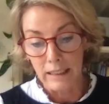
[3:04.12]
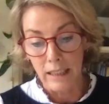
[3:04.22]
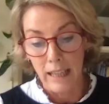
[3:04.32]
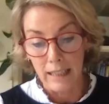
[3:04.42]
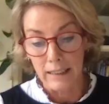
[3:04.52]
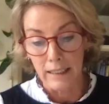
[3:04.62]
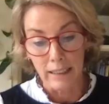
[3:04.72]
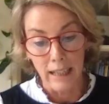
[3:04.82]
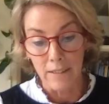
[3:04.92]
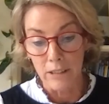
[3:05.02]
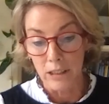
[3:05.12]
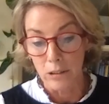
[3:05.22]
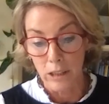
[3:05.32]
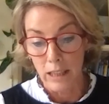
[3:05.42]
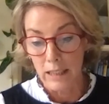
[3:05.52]
I hadn't encountered
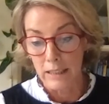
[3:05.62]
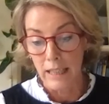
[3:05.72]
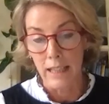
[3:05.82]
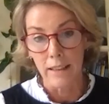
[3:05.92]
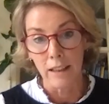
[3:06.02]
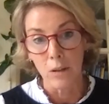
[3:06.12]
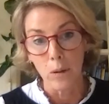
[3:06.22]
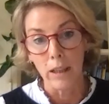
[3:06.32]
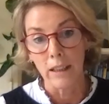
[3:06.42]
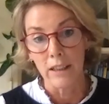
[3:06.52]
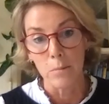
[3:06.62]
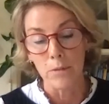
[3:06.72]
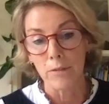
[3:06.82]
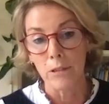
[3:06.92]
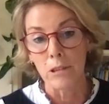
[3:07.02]
or heard anything quite like them
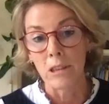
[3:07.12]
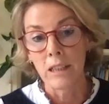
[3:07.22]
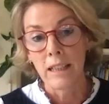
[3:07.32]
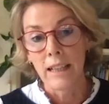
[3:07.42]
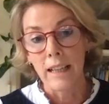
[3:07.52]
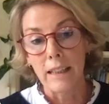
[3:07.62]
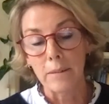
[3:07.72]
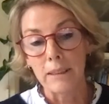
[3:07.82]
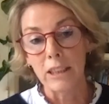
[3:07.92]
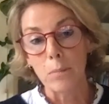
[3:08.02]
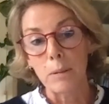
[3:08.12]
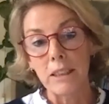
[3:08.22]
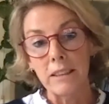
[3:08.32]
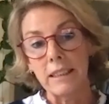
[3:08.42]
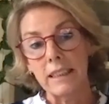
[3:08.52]
before. And there was the
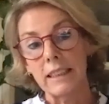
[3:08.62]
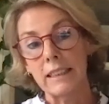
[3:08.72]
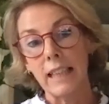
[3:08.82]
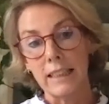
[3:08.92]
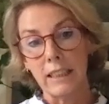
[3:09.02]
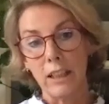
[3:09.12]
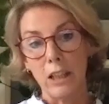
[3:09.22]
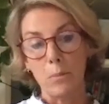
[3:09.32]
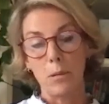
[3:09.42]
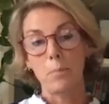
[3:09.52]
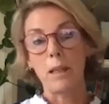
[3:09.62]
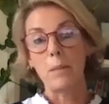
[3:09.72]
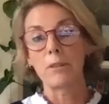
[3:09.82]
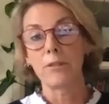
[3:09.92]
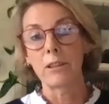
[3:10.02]
opportunity to set up
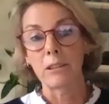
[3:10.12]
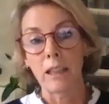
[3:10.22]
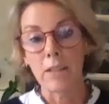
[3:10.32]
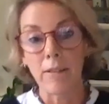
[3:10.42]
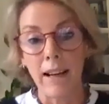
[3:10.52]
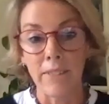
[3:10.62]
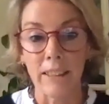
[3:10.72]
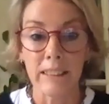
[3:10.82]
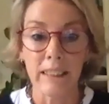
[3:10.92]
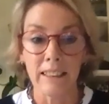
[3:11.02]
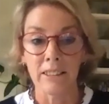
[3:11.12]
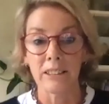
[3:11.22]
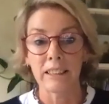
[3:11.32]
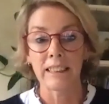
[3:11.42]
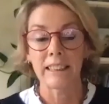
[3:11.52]
Peopleful around those
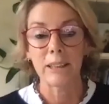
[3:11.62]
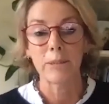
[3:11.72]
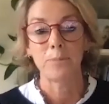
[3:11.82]
diagnostics.